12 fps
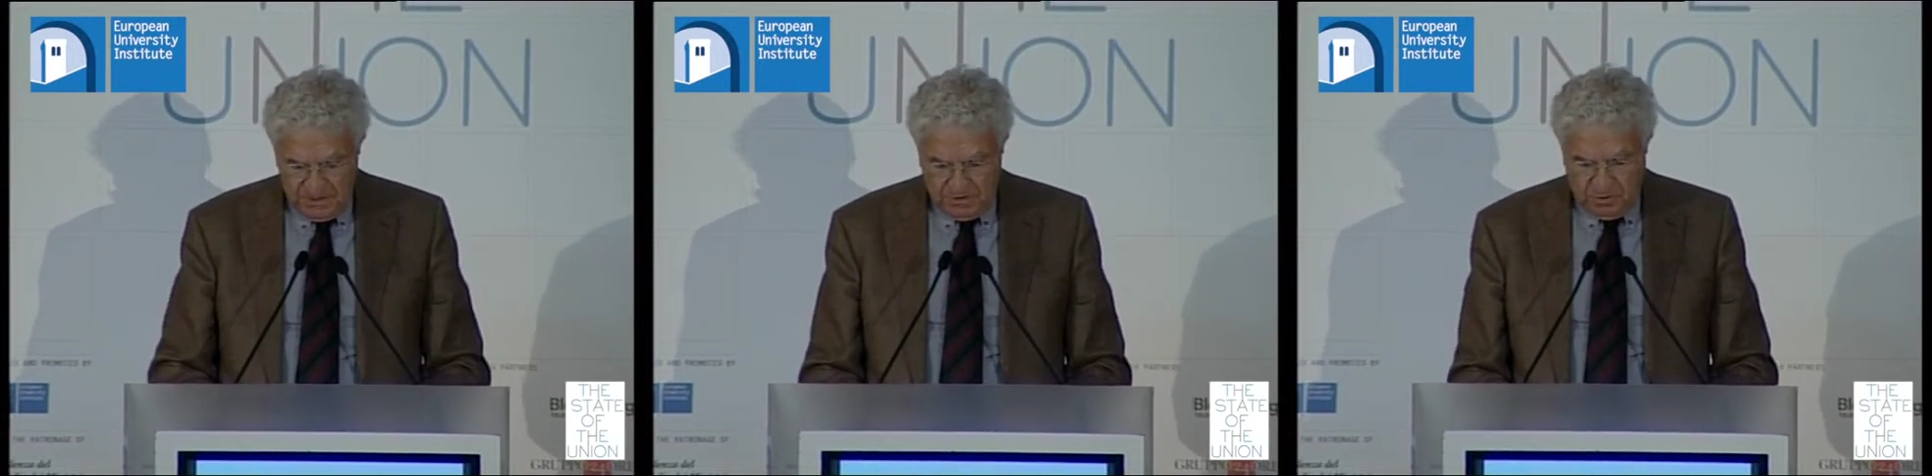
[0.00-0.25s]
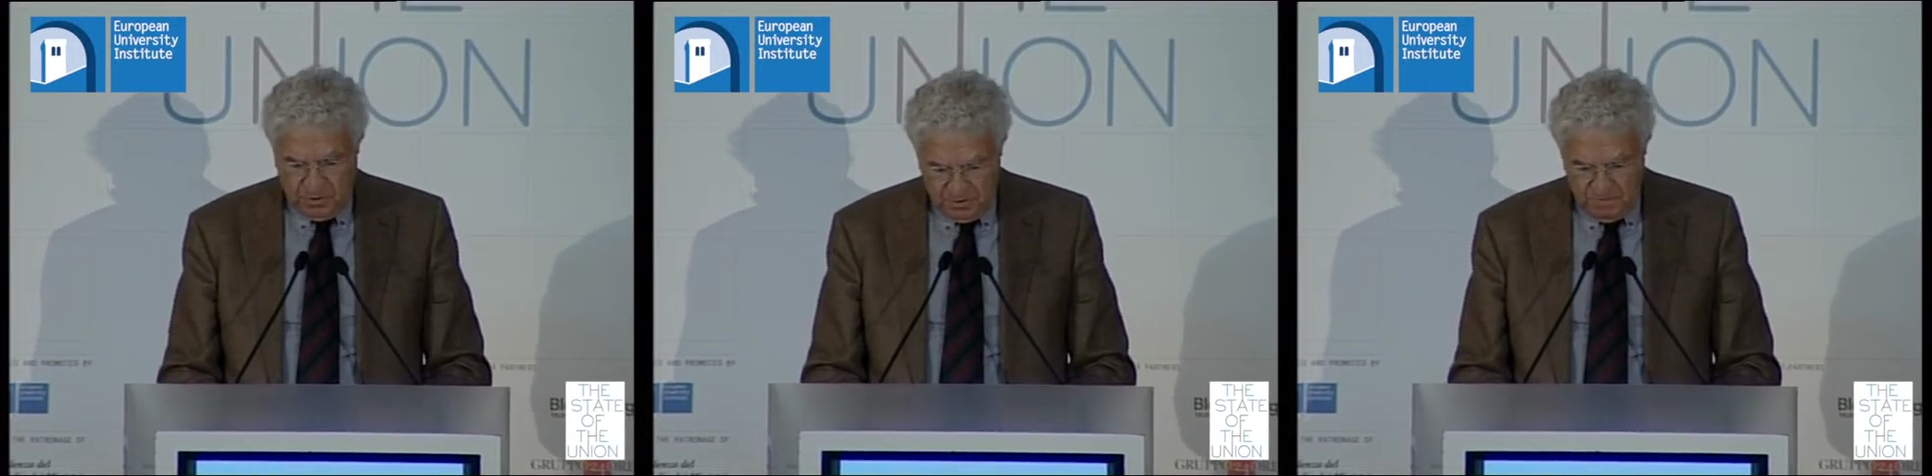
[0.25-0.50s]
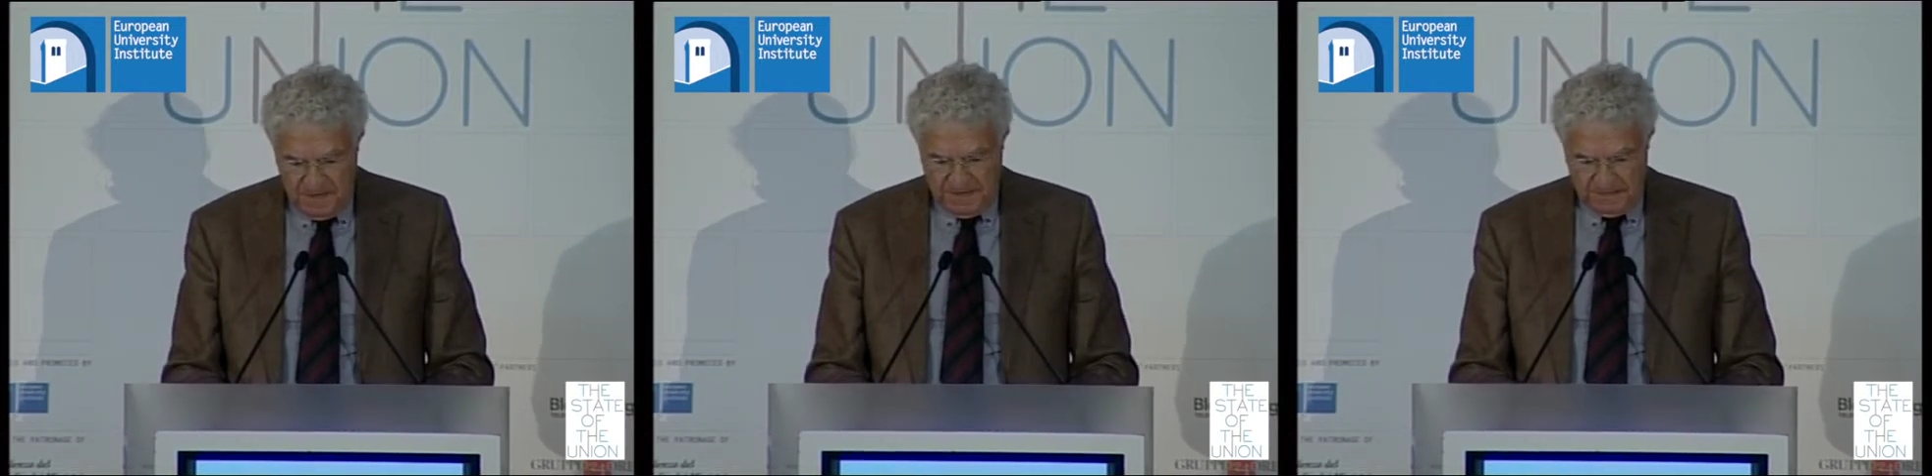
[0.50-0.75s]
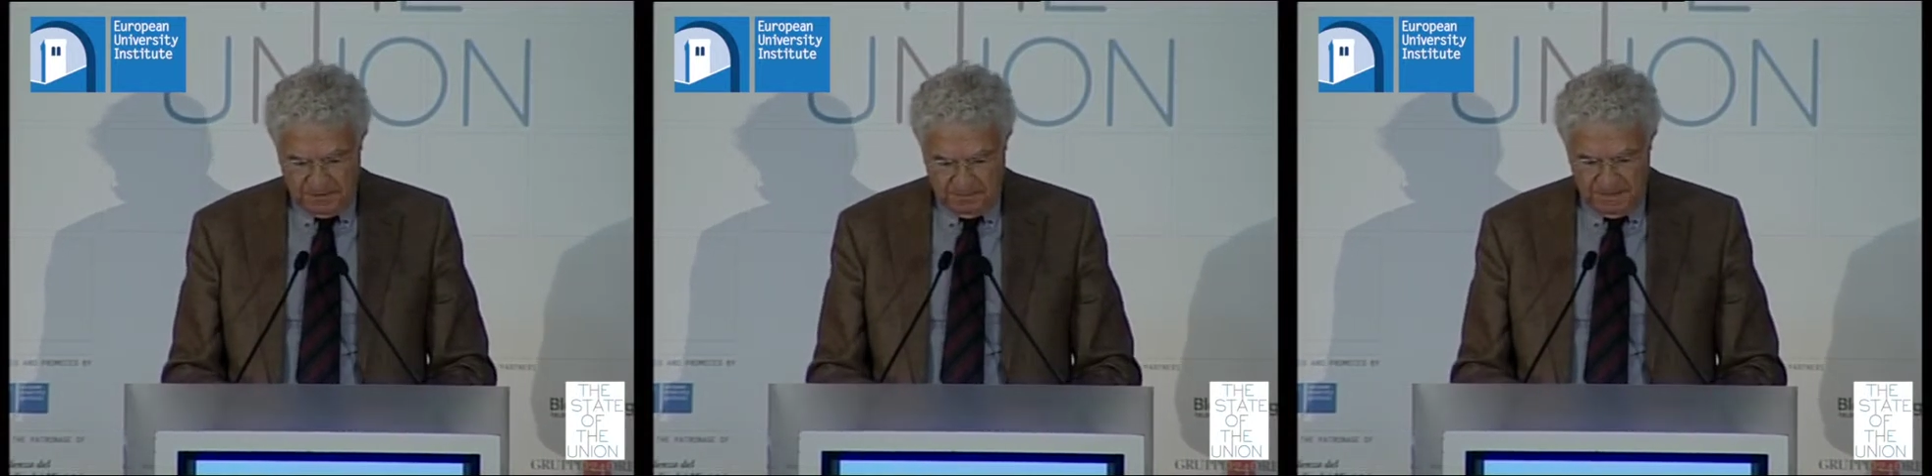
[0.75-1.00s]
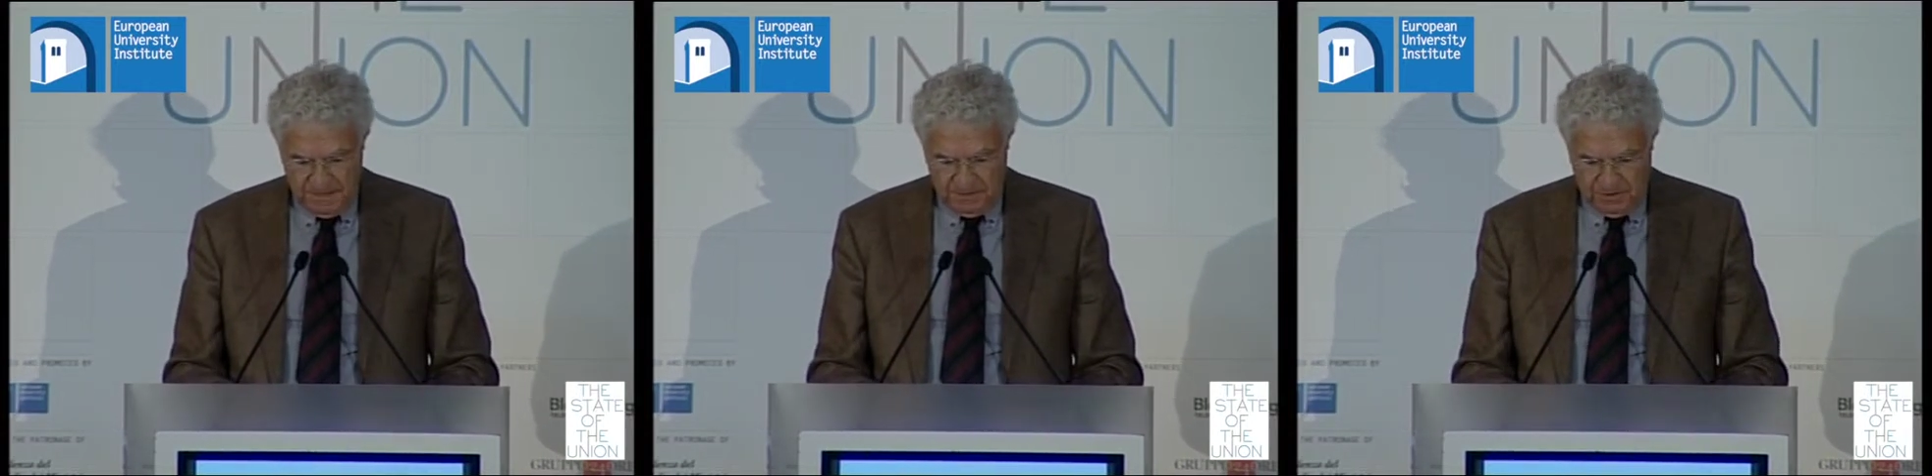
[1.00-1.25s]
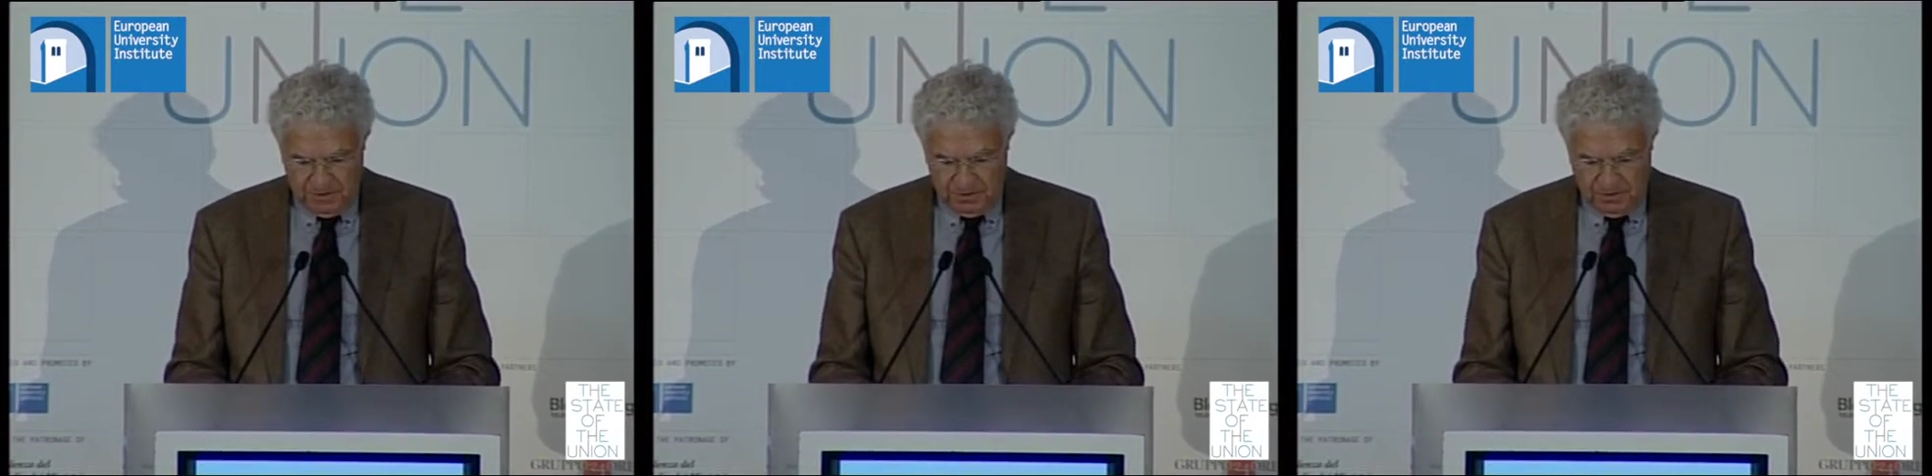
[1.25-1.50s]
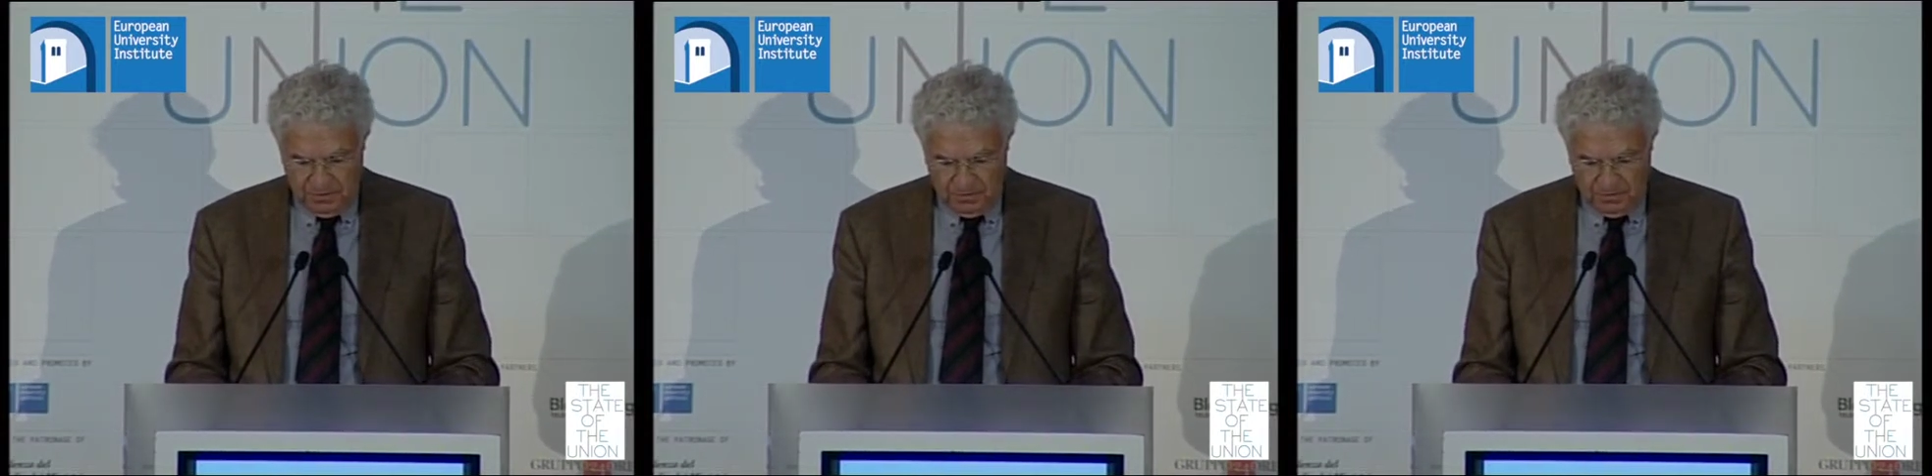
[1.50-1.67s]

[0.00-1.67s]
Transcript: it could be accelerated